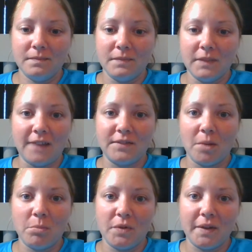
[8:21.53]

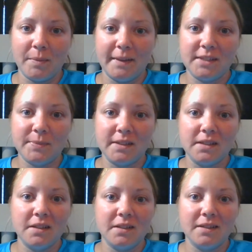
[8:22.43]
Lifetime movie. I mean, it's
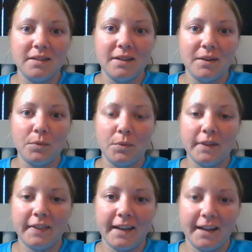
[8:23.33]
been
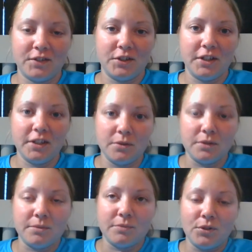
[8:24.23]
one thing after another with some